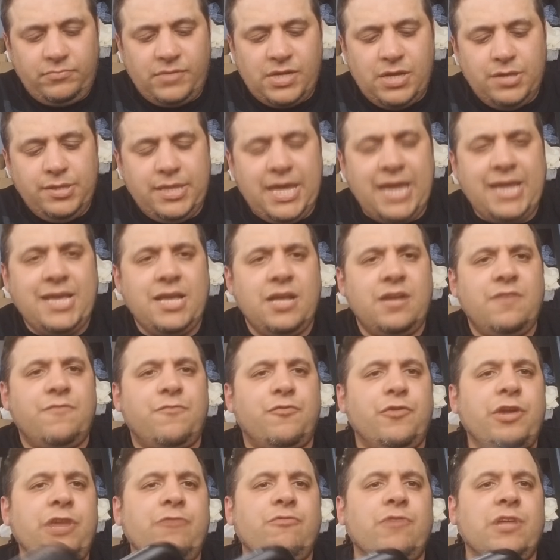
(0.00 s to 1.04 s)
They could have
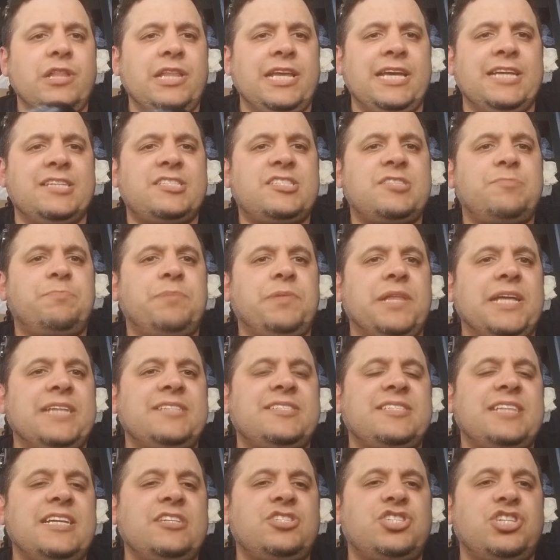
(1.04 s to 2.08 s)
re-released
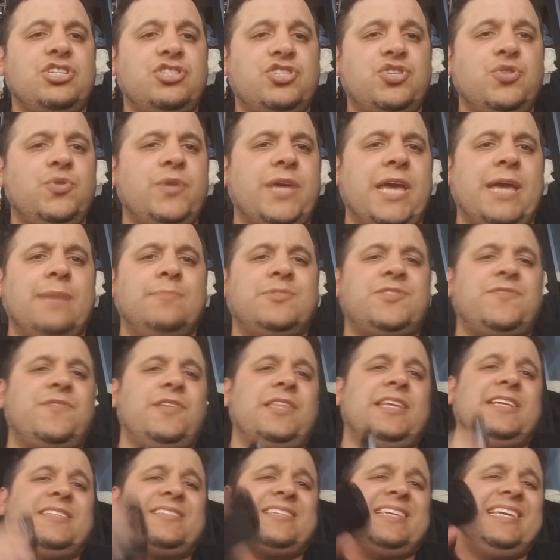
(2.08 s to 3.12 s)
PlayStation 2 games for
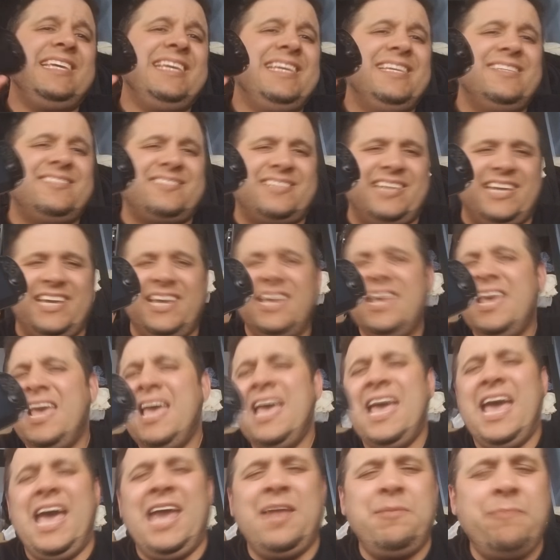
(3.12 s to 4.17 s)
this easy
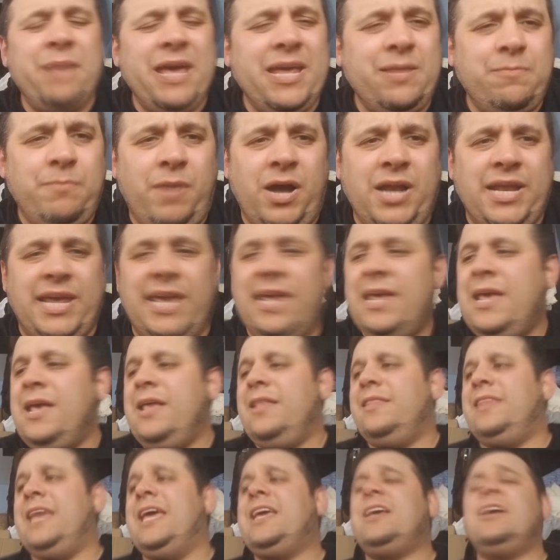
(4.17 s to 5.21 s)
and made money.
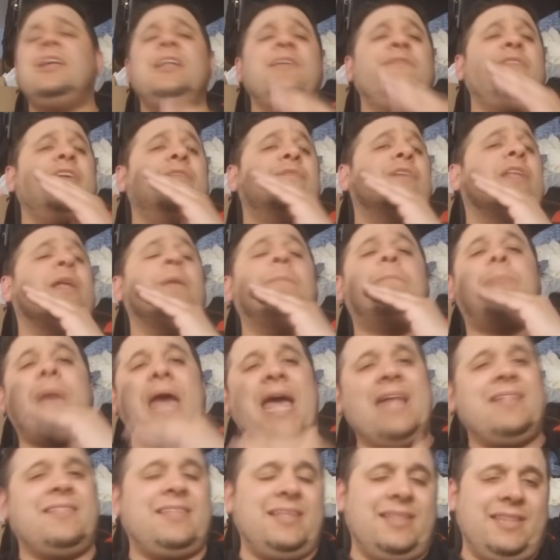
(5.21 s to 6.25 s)
They could have even
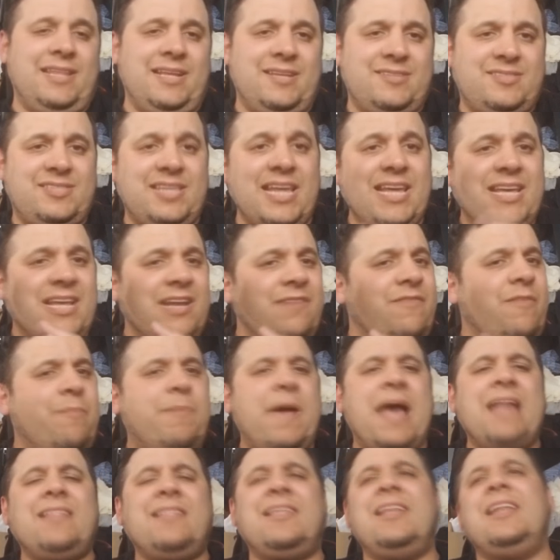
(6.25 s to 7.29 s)
abandoned this. They could have
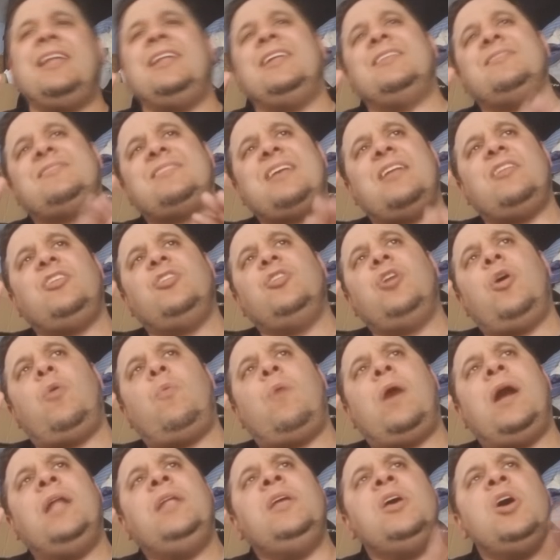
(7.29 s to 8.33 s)
abandoned it and said, you know
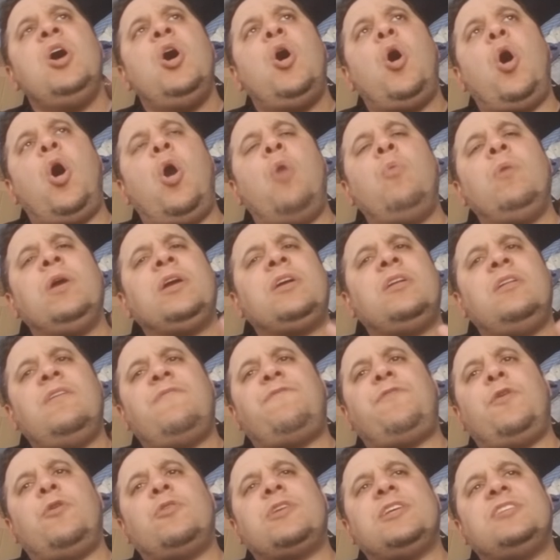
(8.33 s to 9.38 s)
what? All we're going to
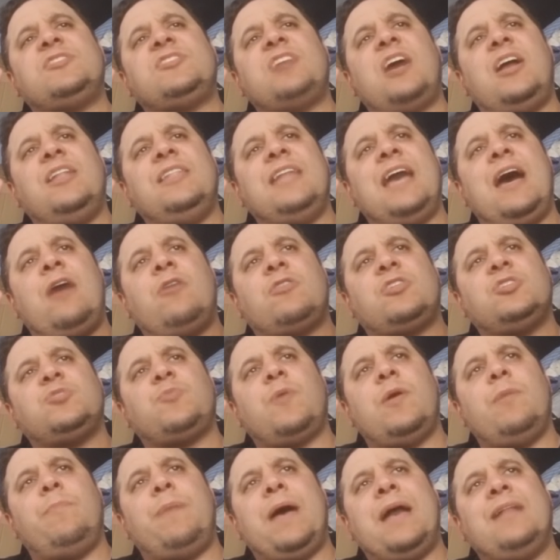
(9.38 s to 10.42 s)
focus on now because
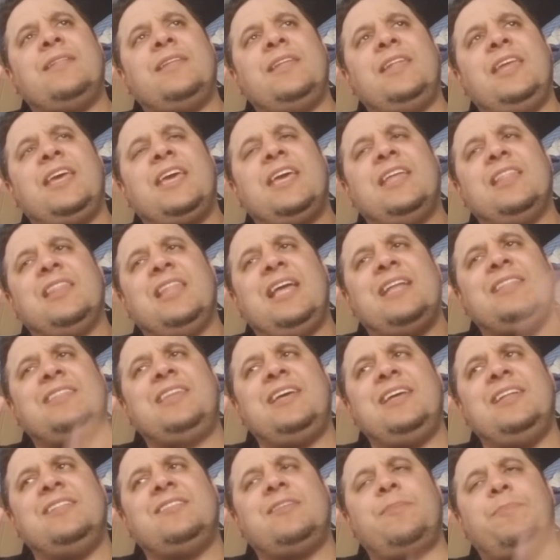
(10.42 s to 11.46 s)
we're abandoning it, let
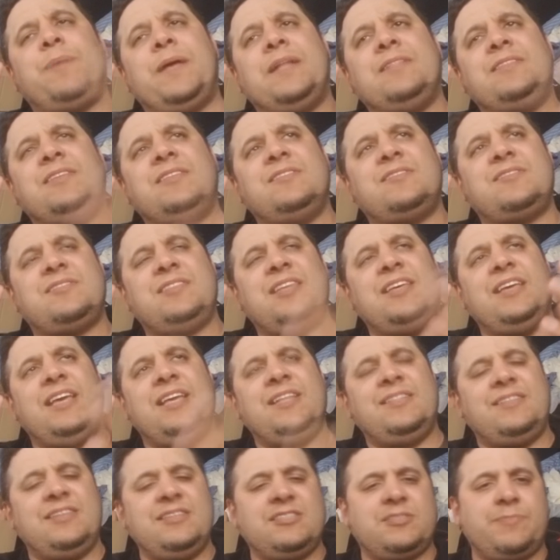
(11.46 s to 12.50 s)
the independents, the
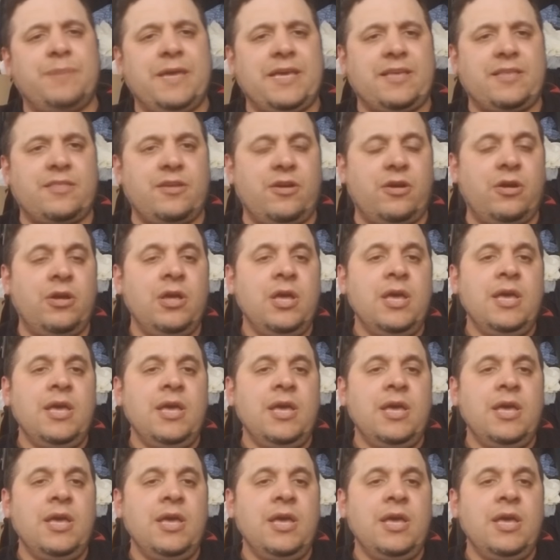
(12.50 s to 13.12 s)
indies make their